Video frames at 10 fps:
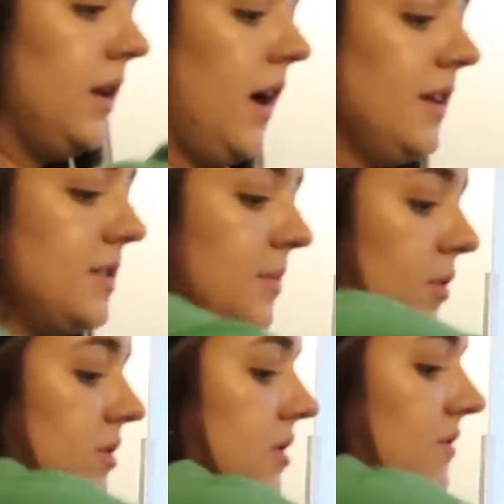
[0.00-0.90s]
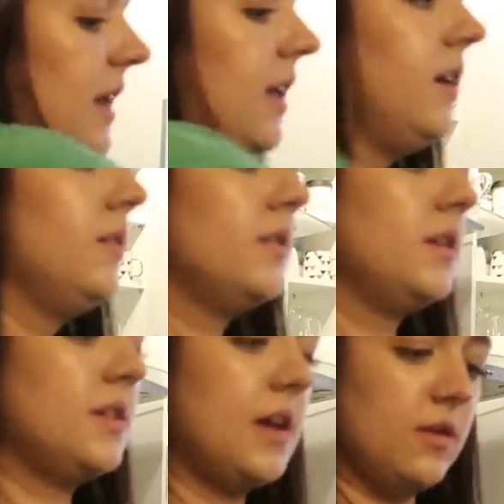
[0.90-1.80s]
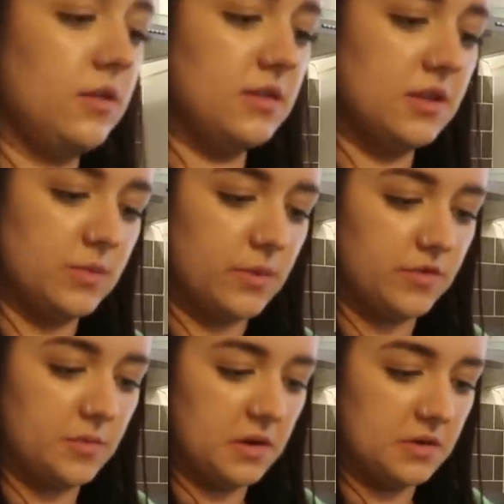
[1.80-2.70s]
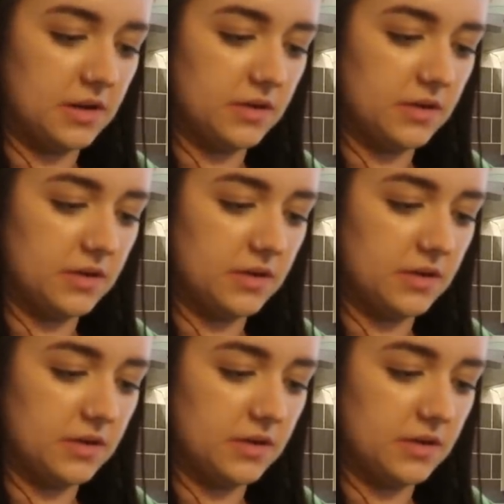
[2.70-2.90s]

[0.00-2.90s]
Lighter mozzarella. I don't know how good this one from Aldi